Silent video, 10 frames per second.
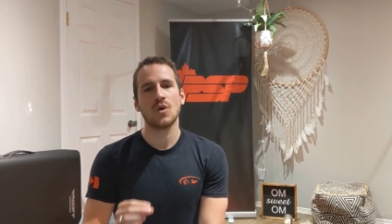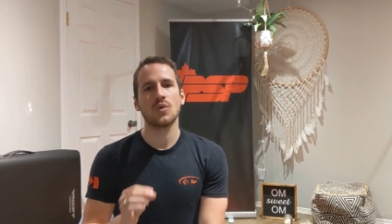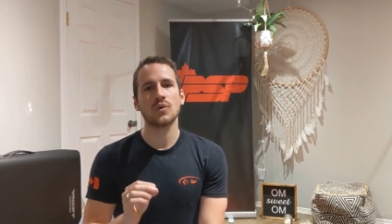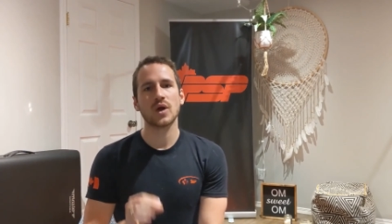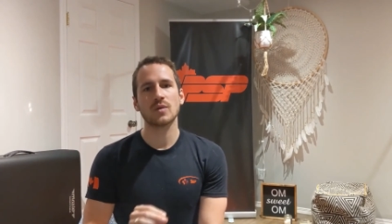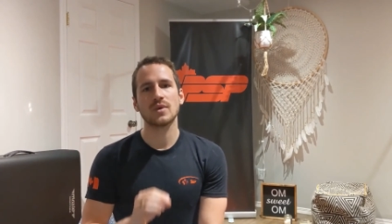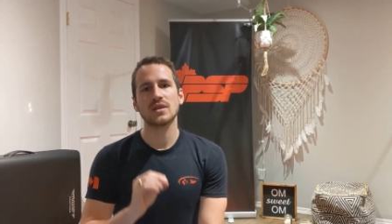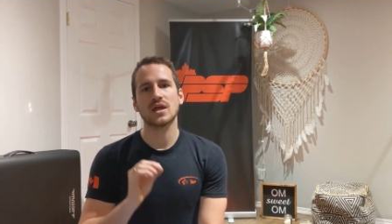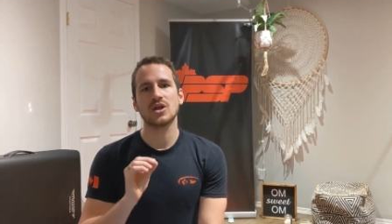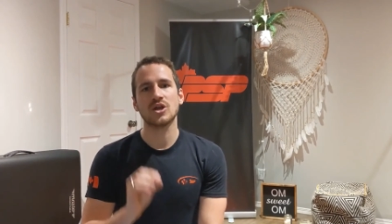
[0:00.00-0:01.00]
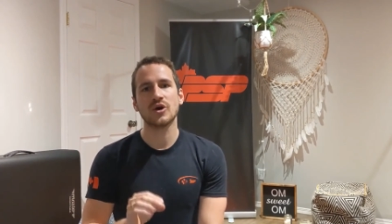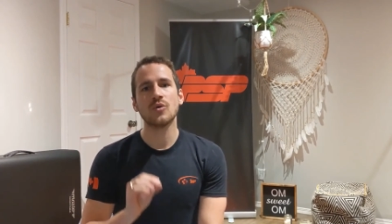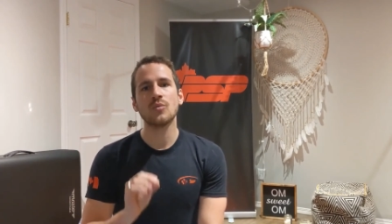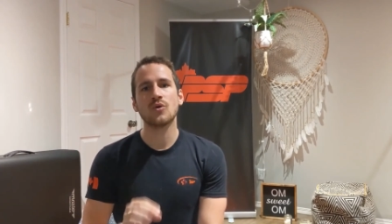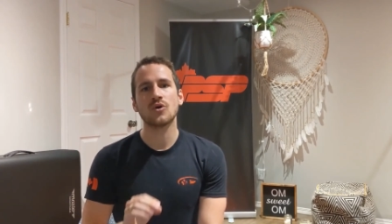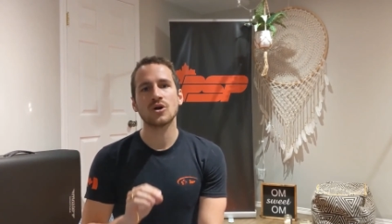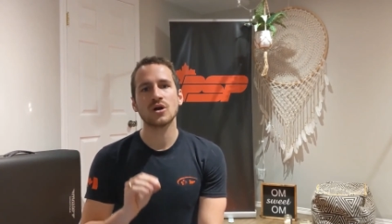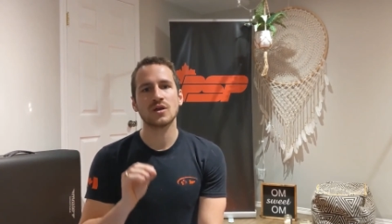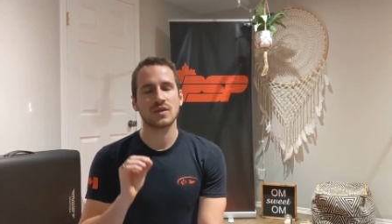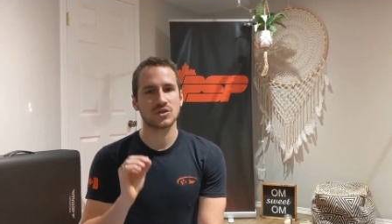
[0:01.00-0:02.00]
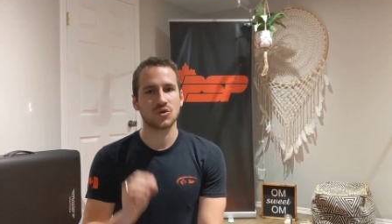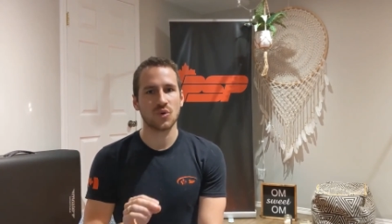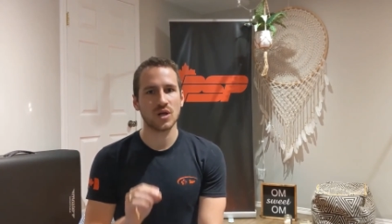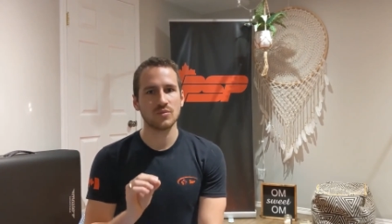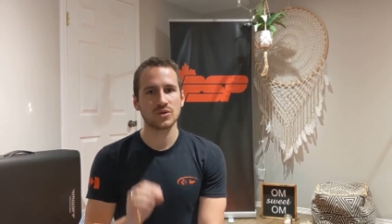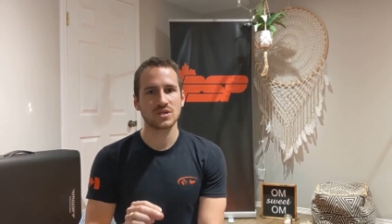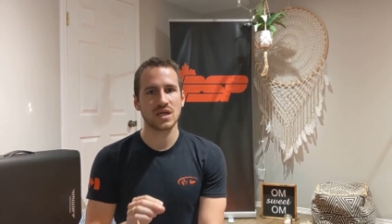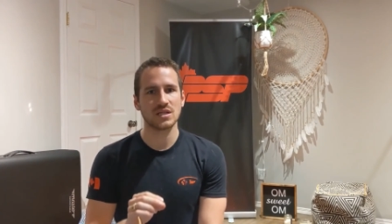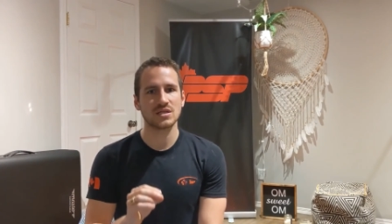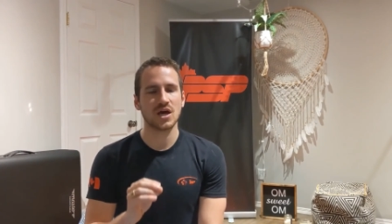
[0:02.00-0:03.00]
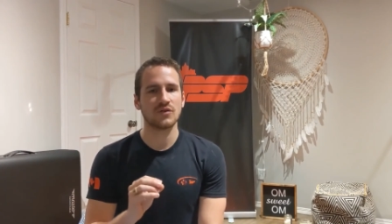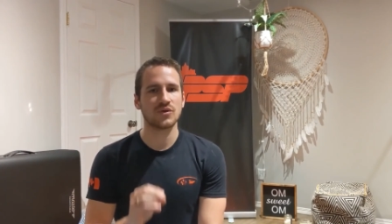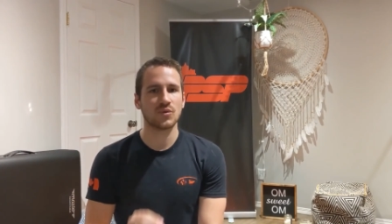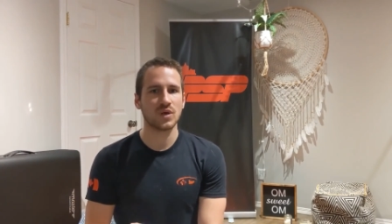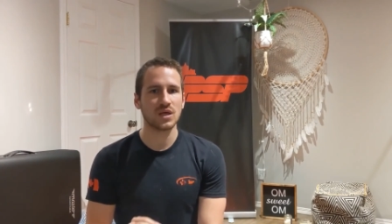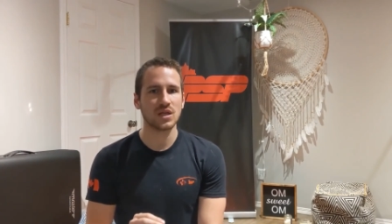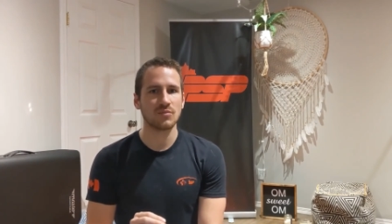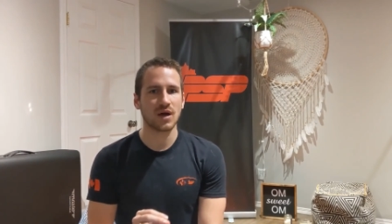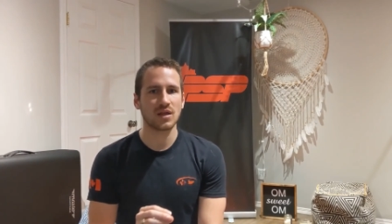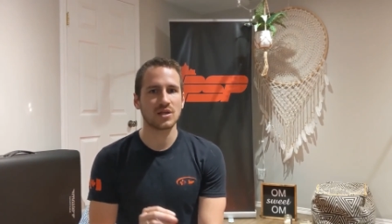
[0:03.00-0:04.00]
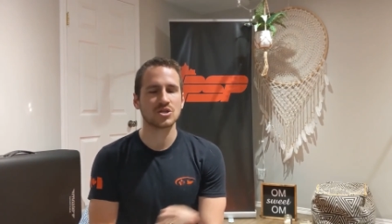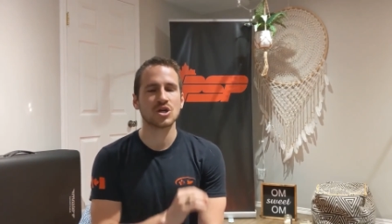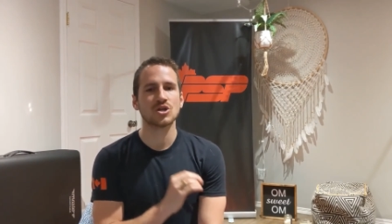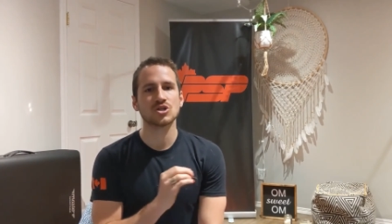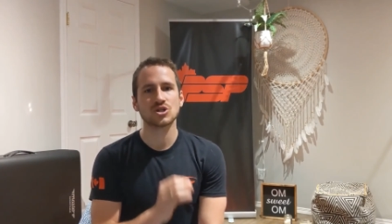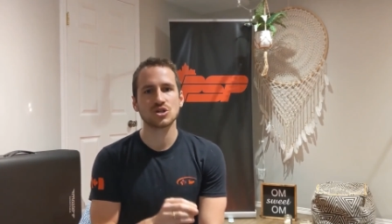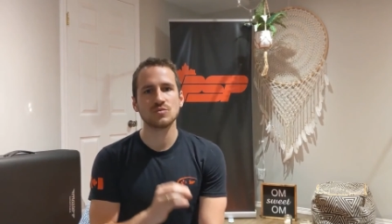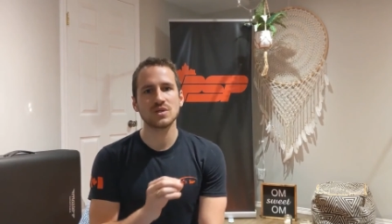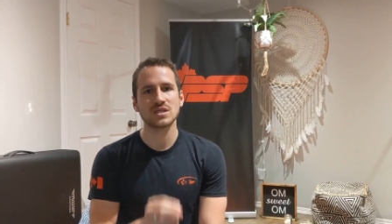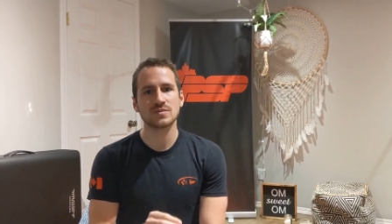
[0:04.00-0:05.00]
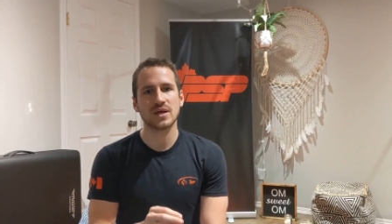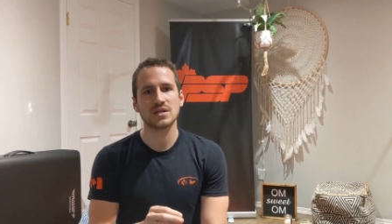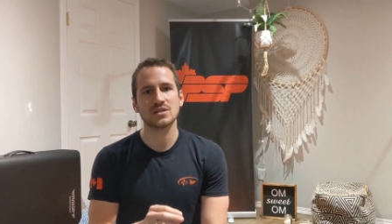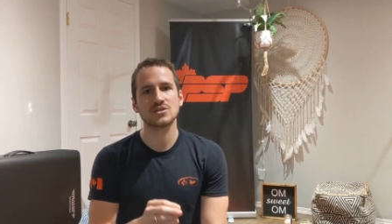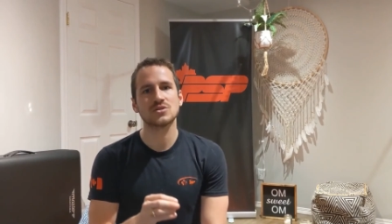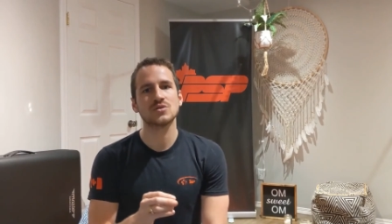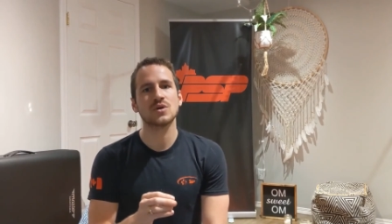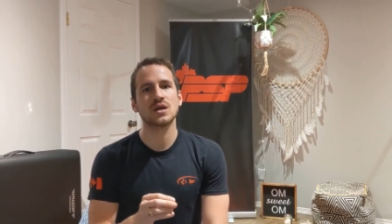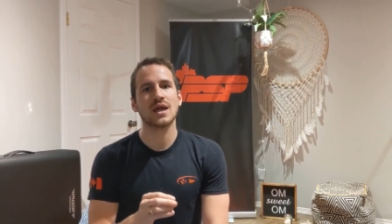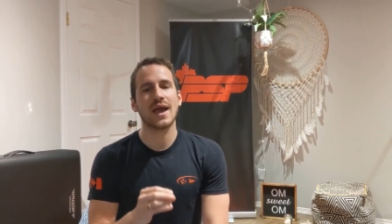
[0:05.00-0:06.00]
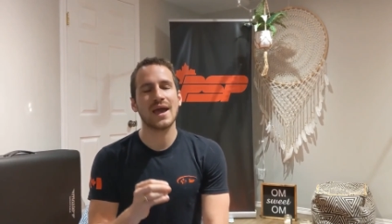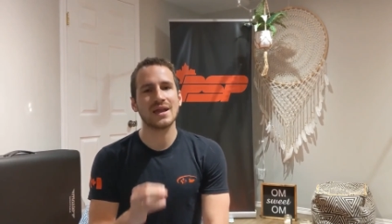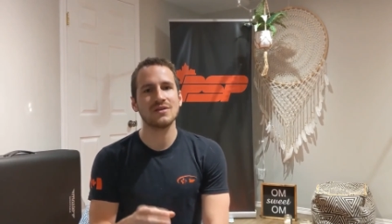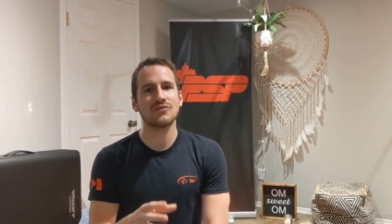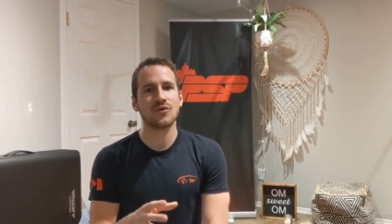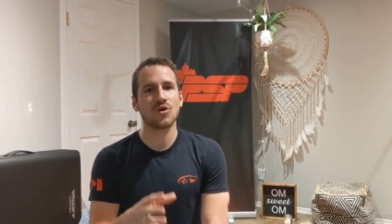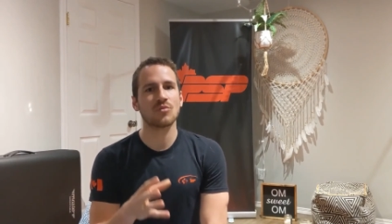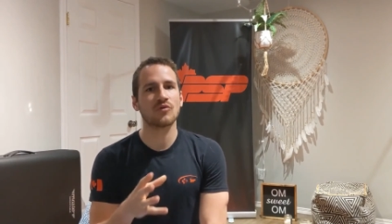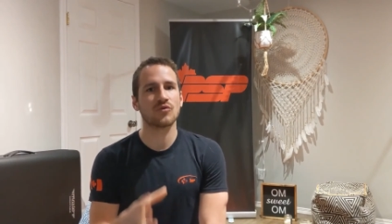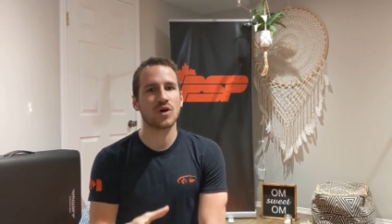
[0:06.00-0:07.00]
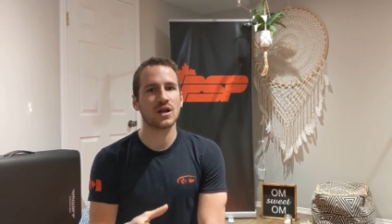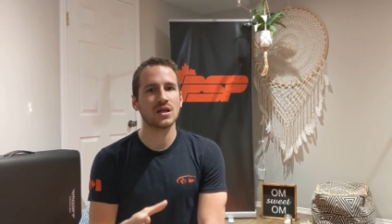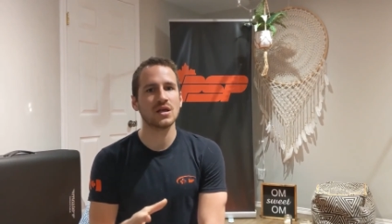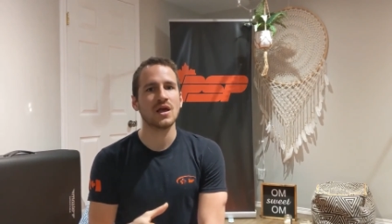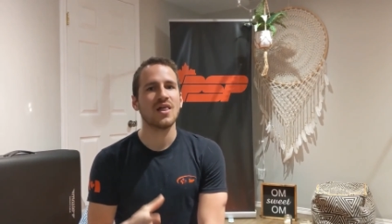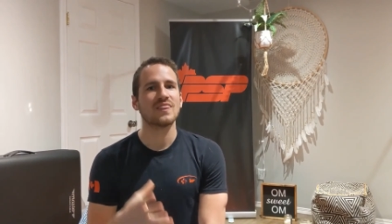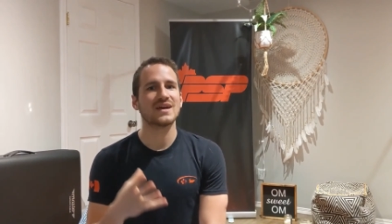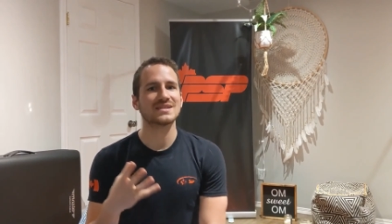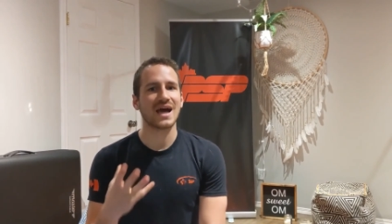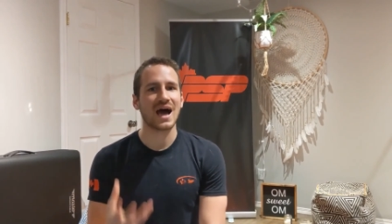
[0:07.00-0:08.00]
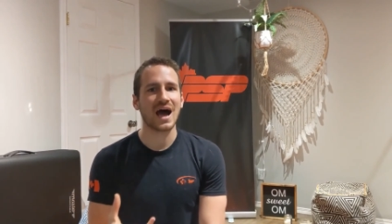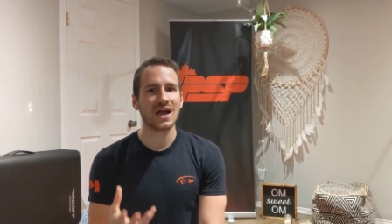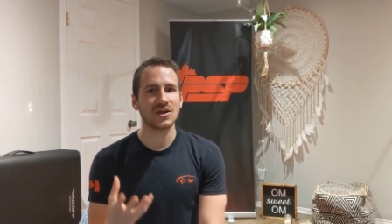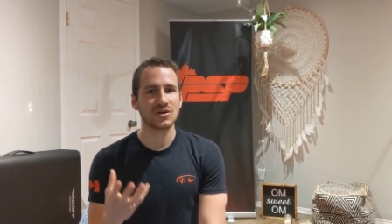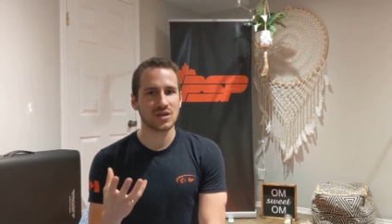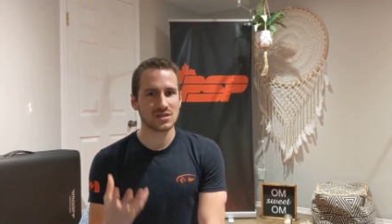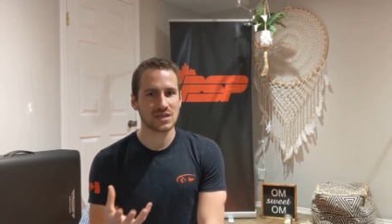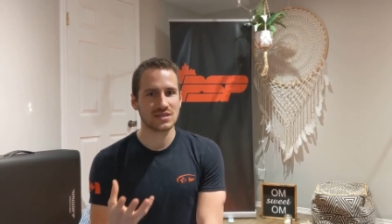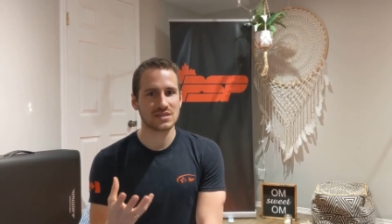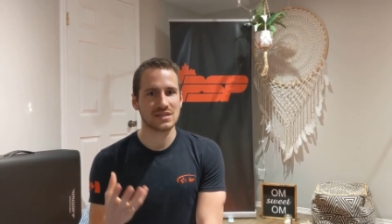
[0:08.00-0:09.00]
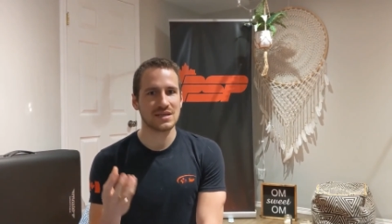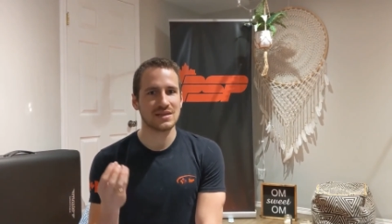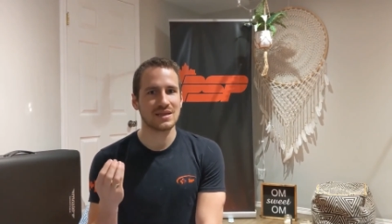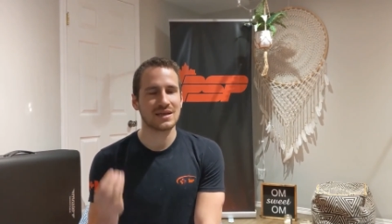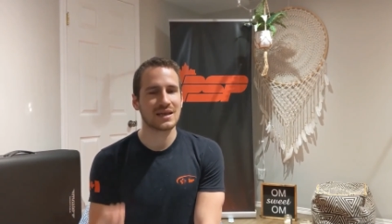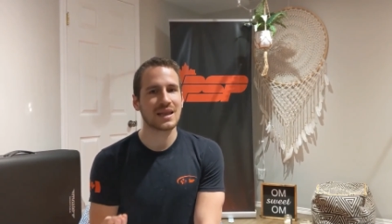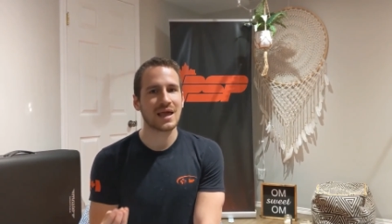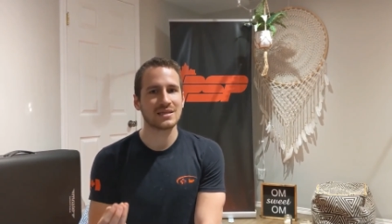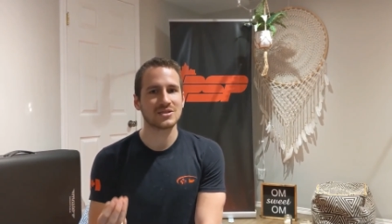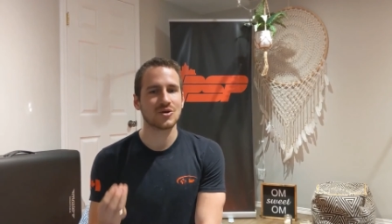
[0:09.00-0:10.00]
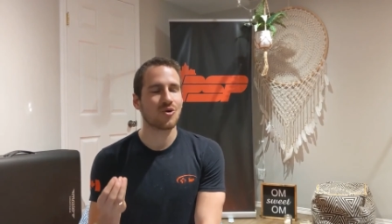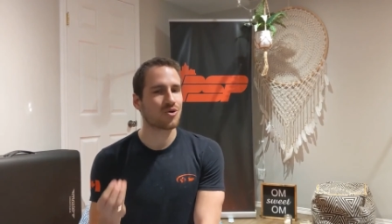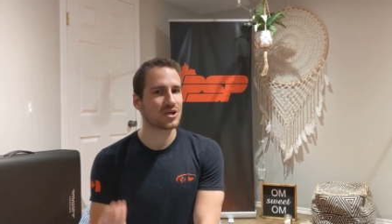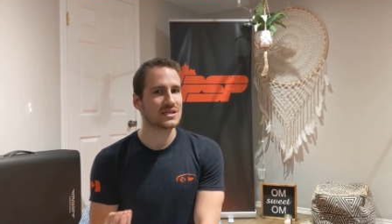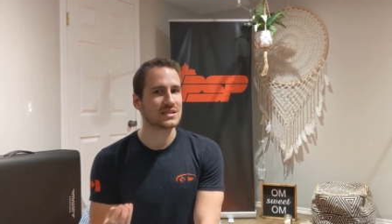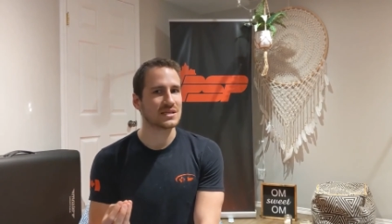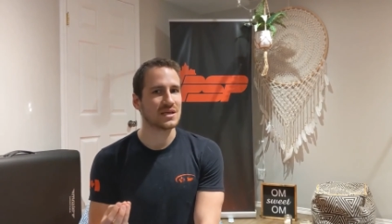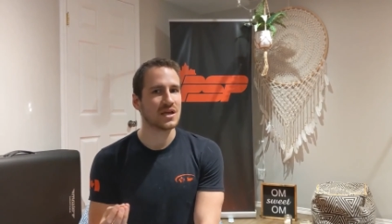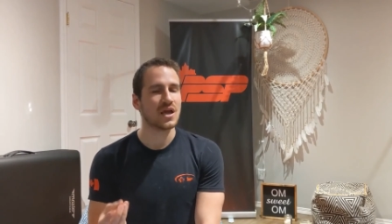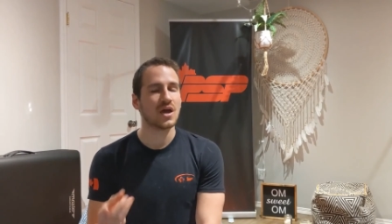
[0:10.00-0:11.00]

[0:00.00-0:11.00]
We recommend that no more than 20% of your weekly mileage should be spent doing any form of running that's higher intensity than light or easy.